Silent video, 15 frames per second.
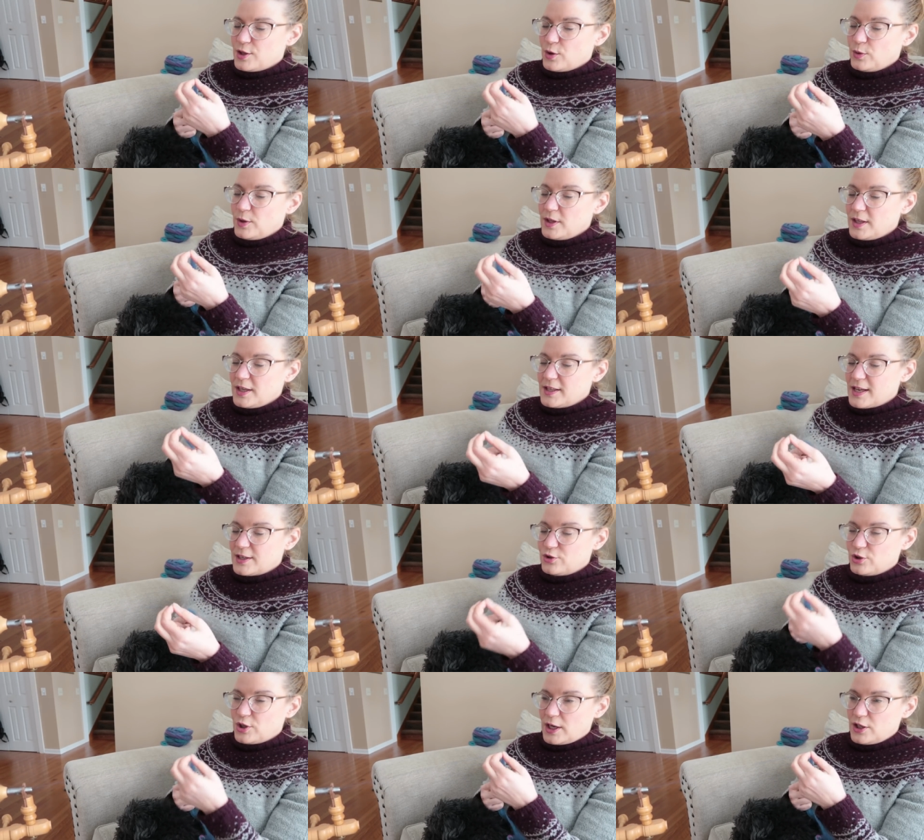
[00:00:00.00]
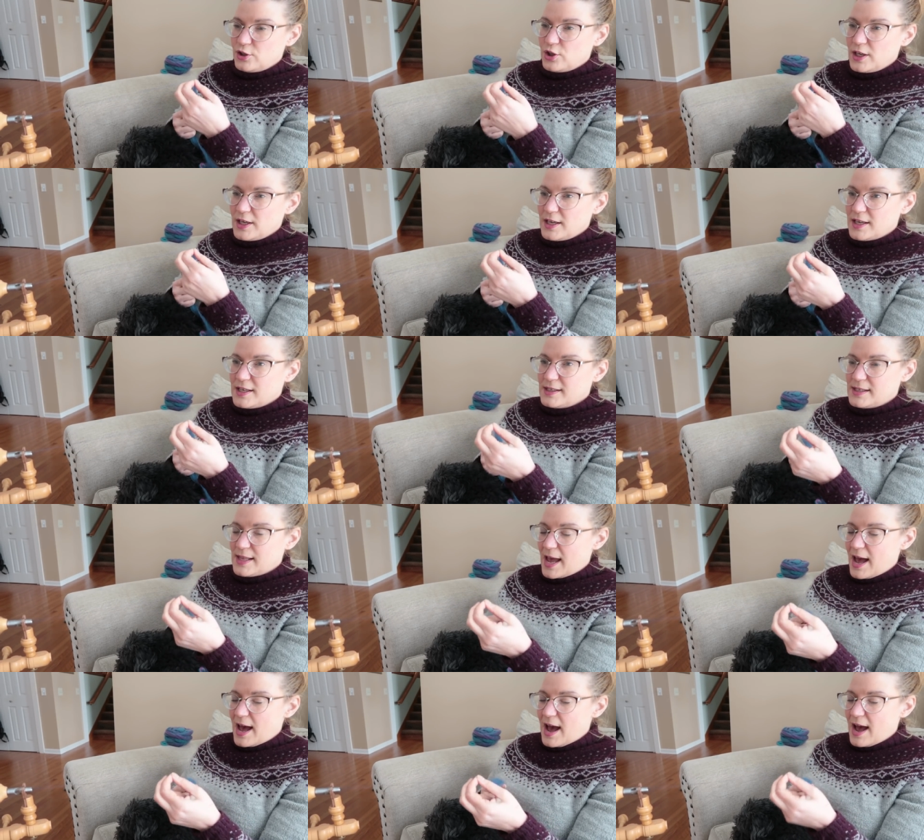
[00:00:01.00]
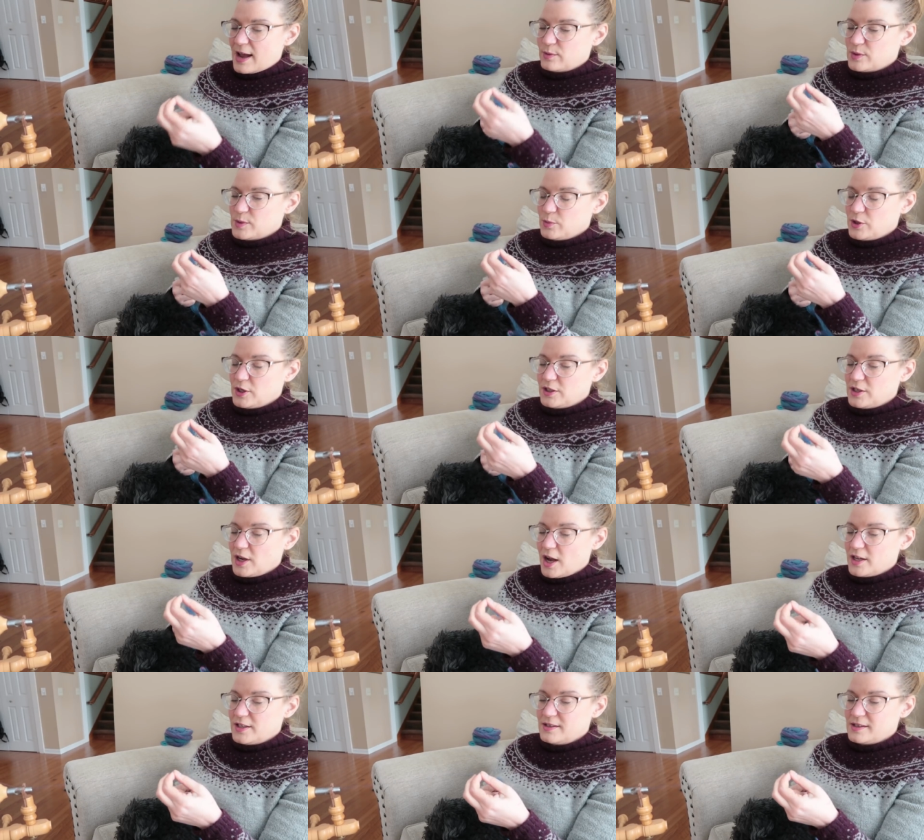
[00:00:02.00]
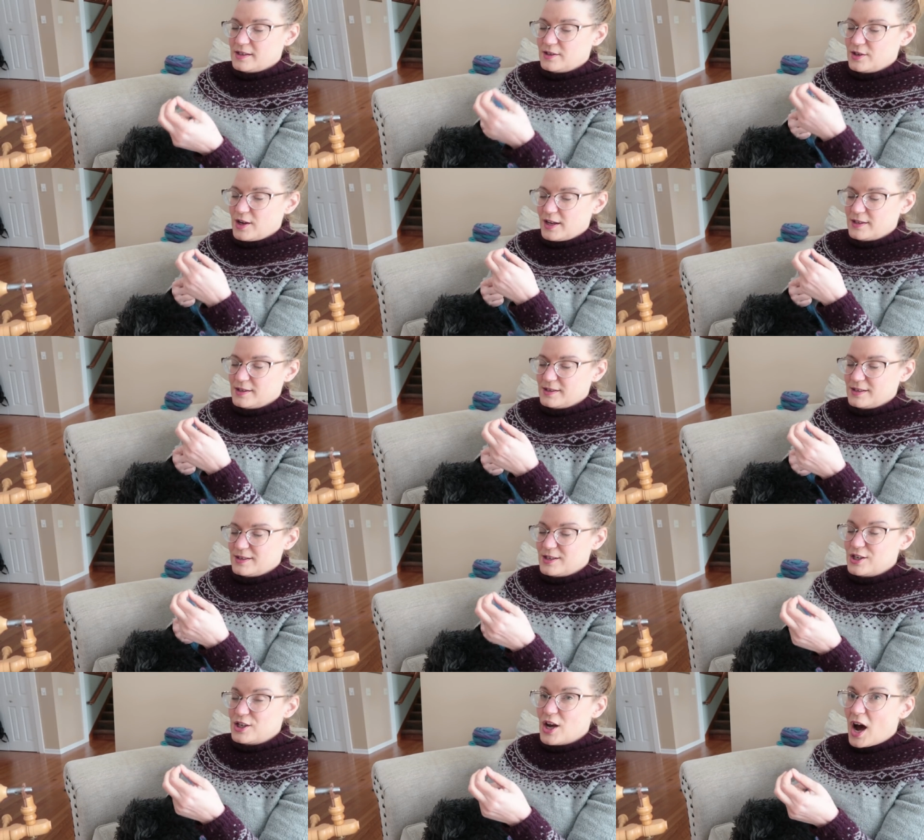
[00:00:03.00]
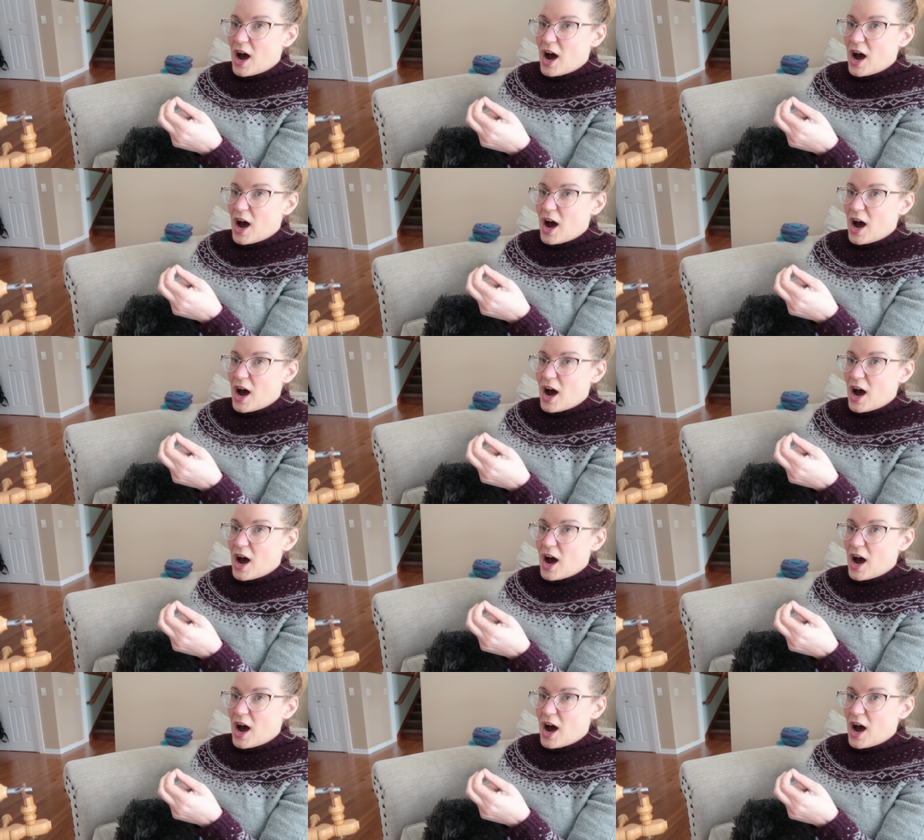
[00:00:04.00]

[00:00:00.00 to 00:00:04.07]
the only thing that's changing is that I was putting tons and tons and